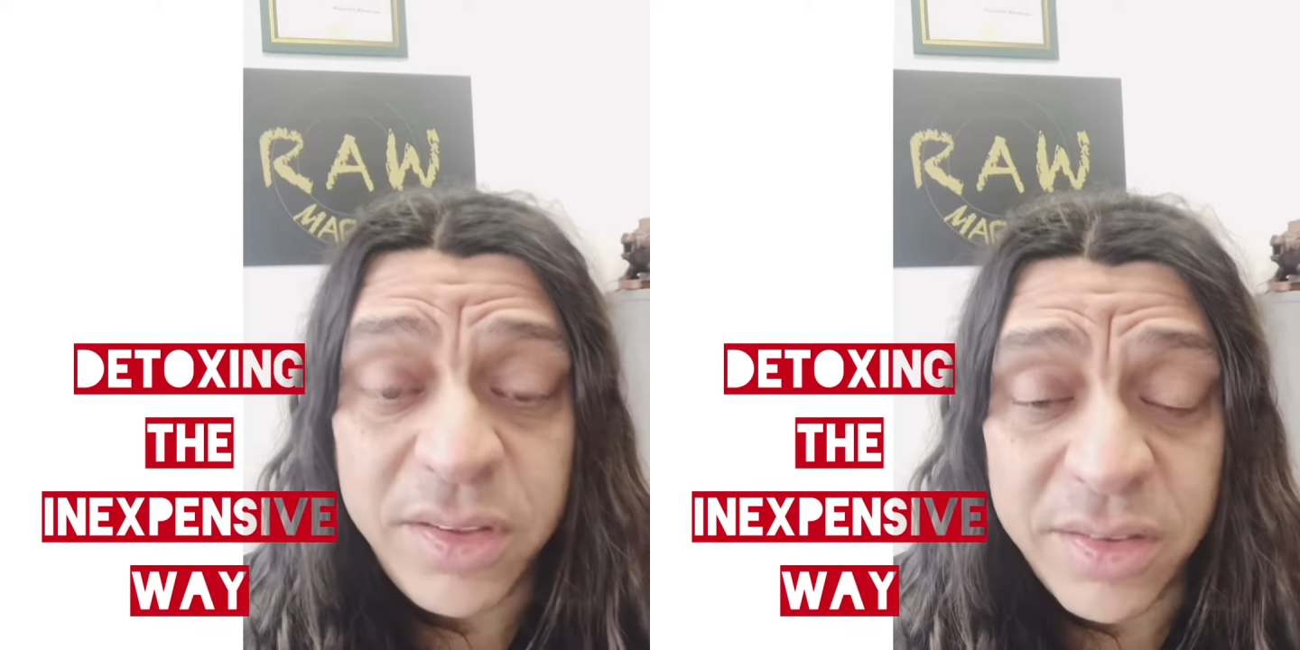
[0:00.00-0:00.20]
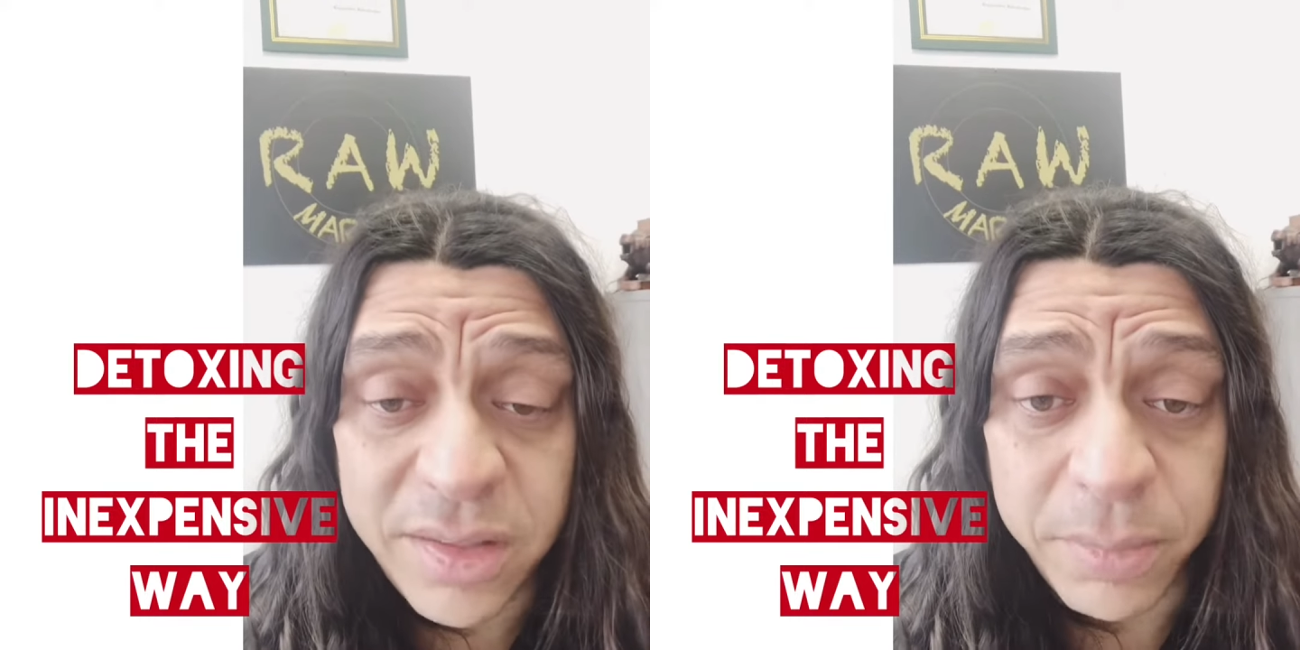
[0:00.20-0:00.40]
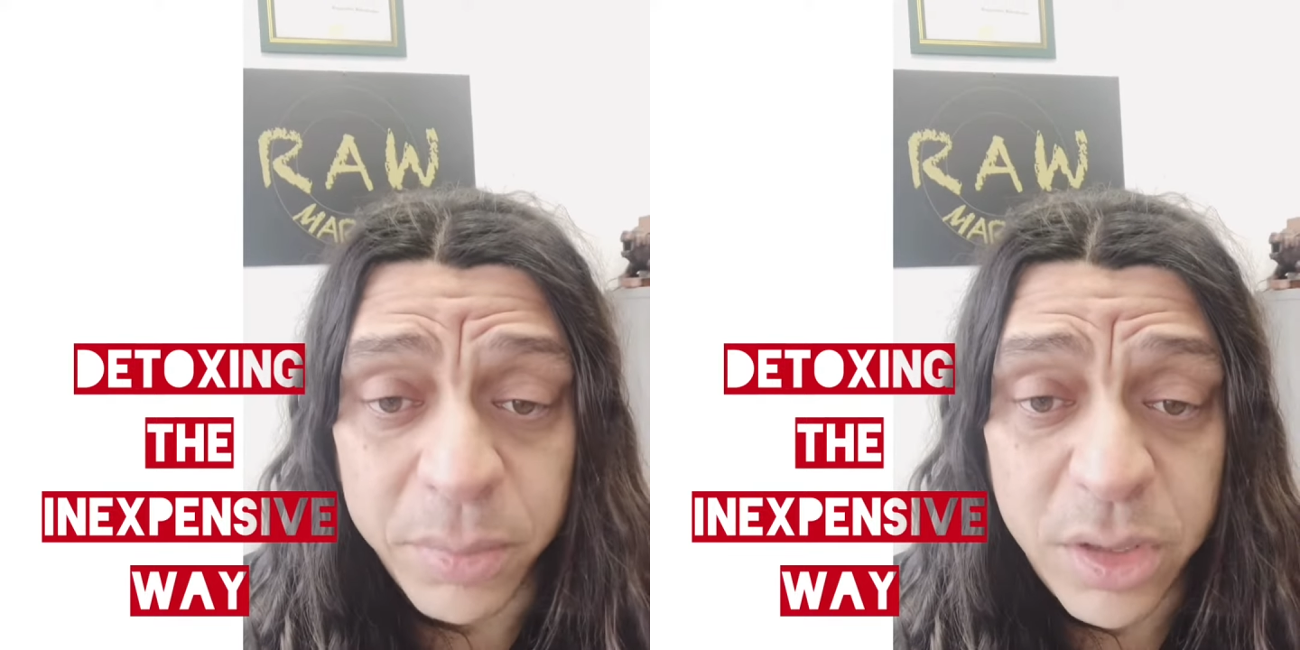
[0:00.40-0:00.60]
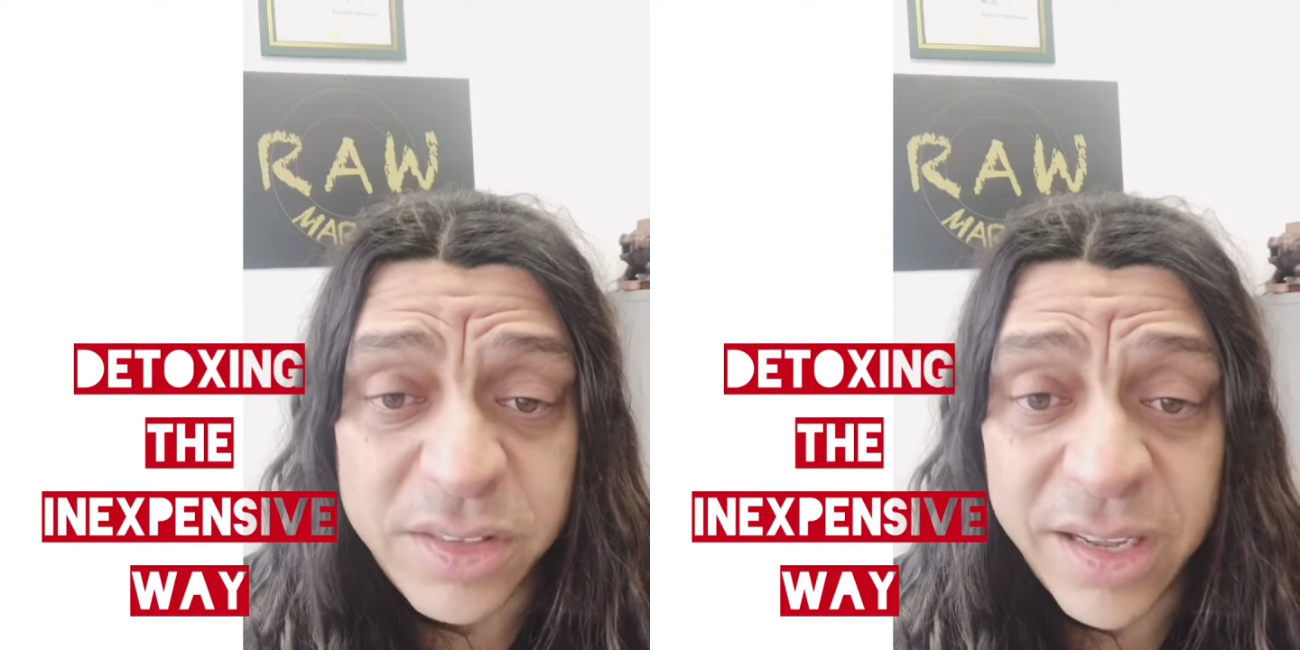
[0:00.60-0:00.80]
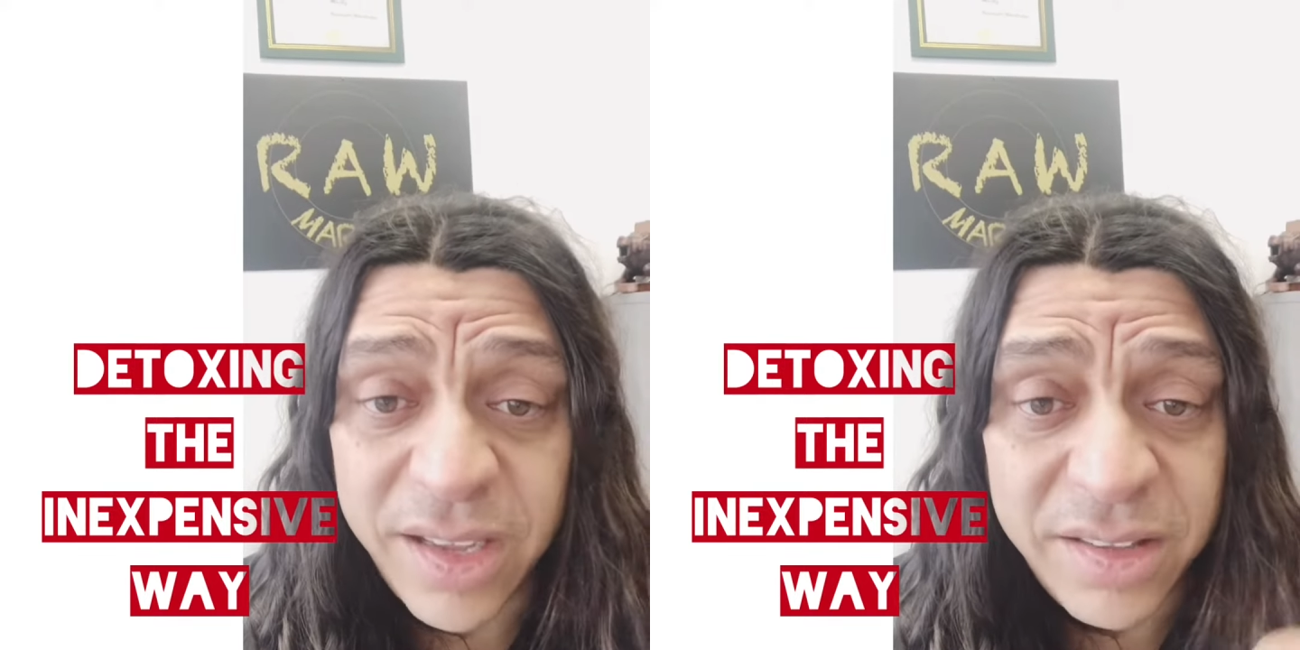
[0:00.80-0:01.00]
system
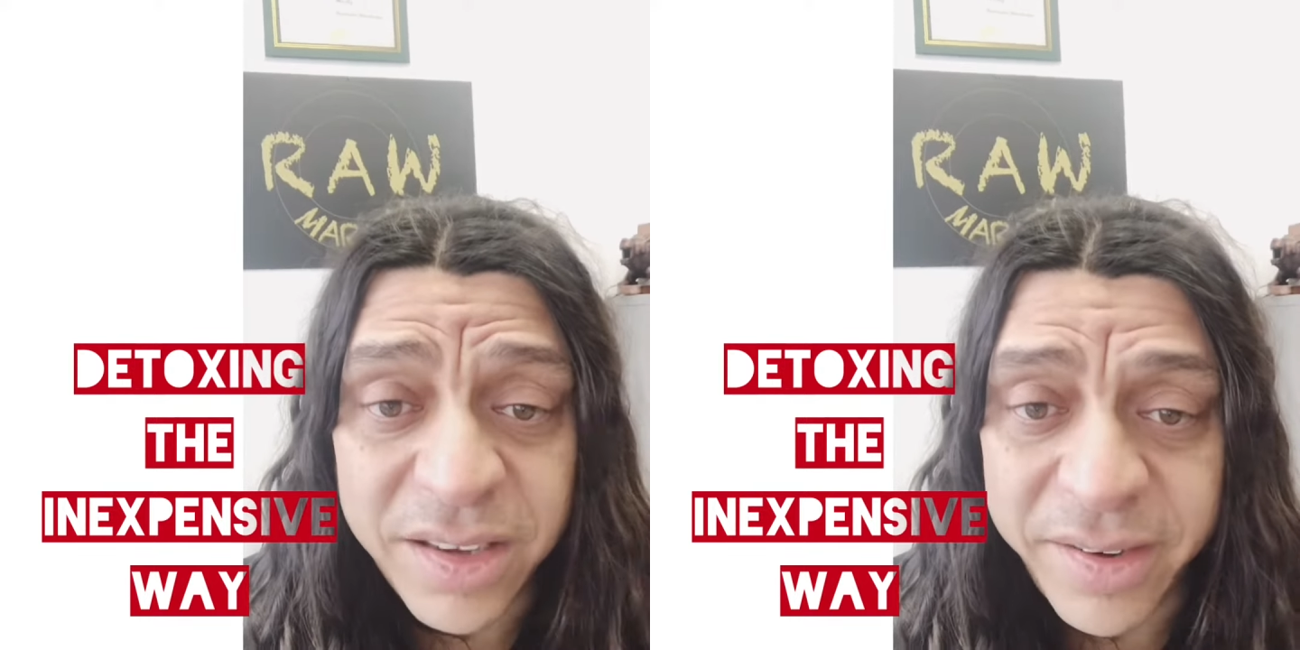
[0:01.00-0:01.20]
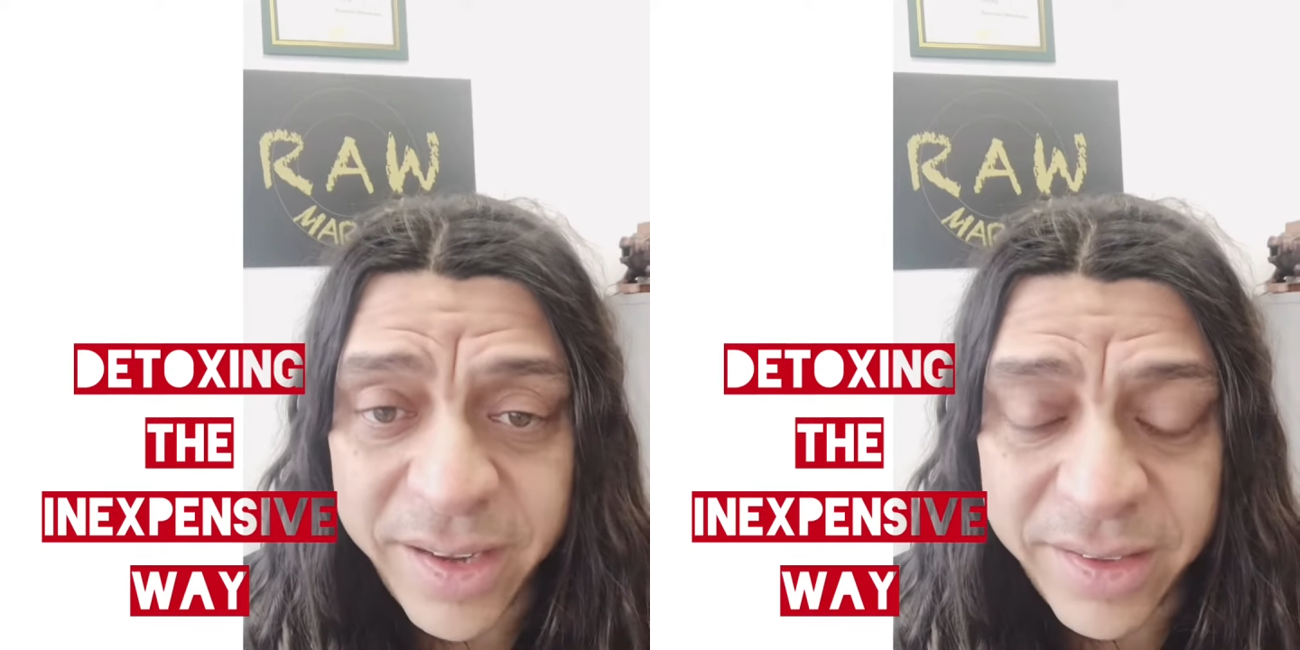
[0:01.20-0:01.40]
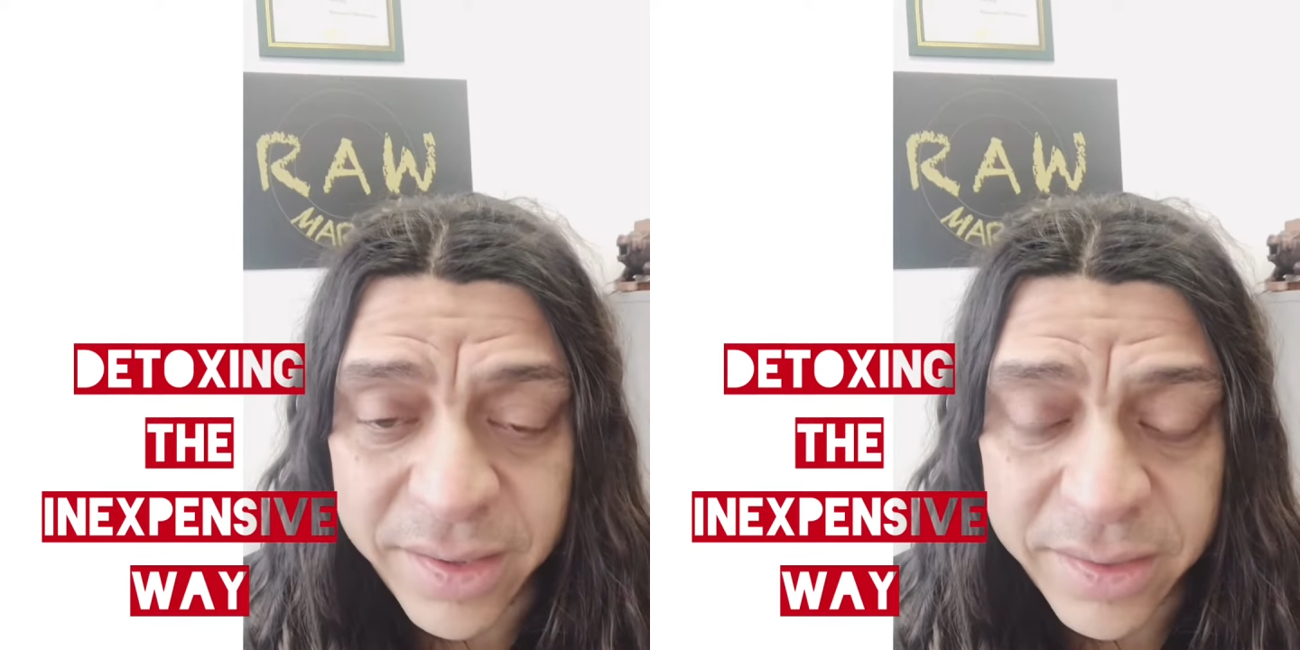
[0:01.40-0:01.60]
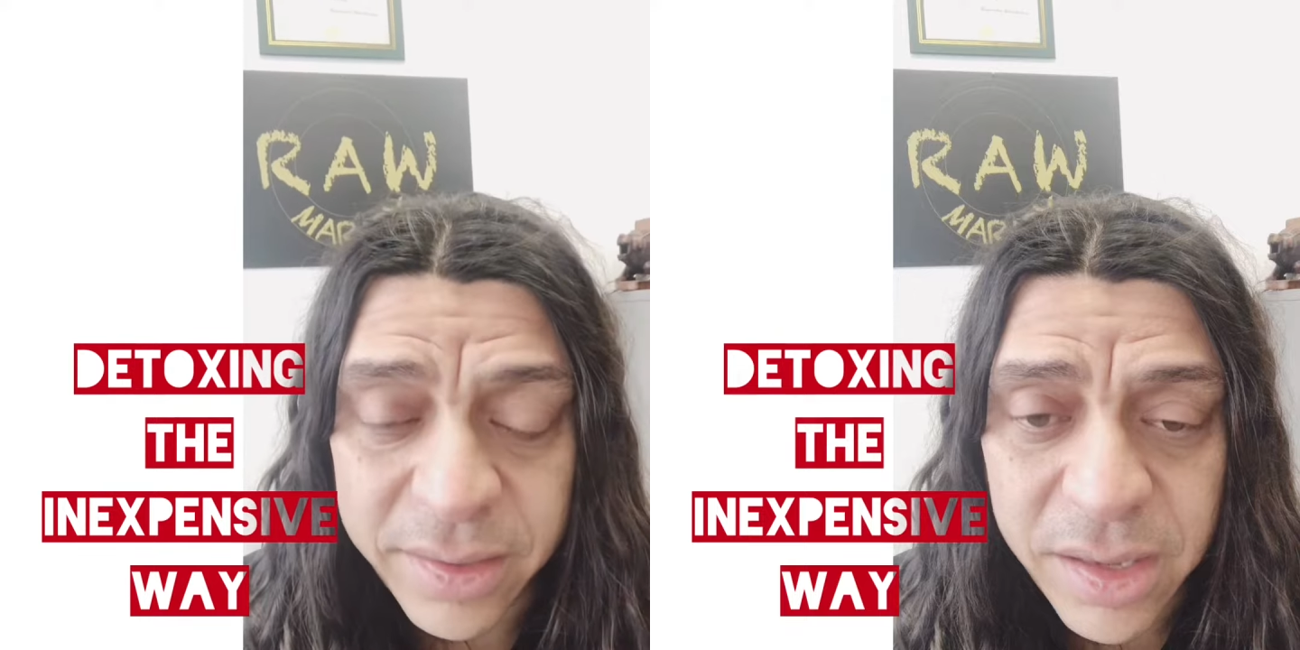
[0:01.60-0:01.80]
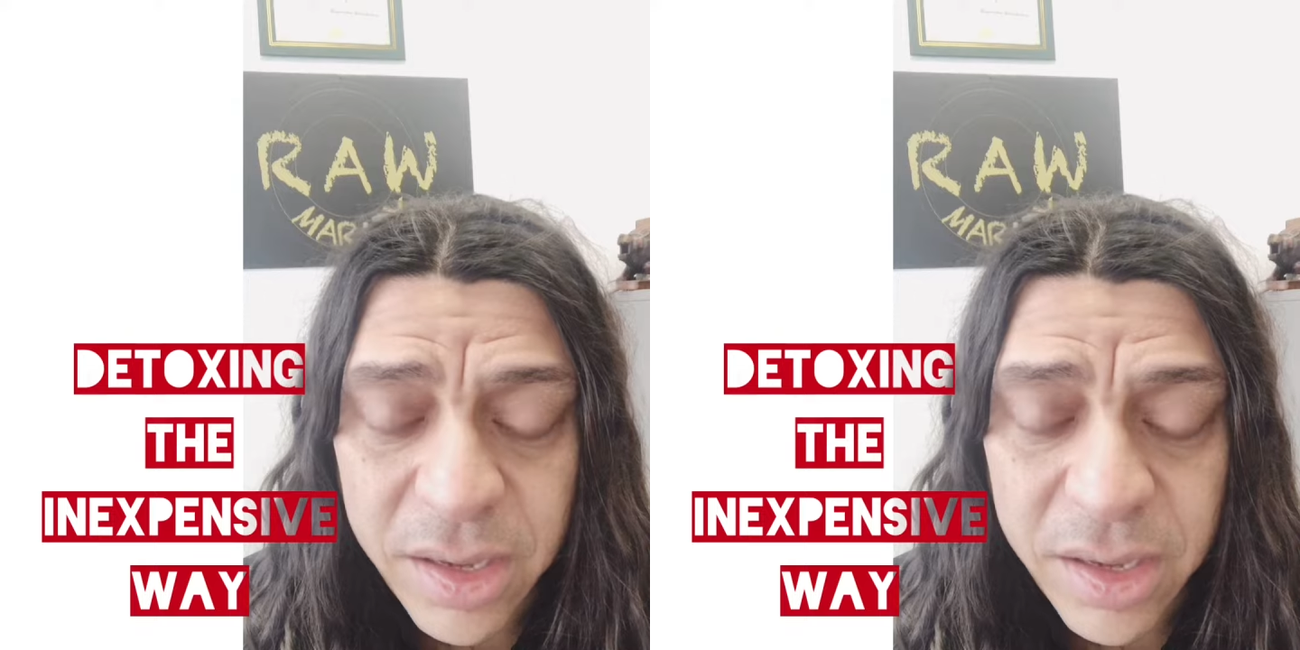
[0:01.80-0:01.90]
because they're interconnected.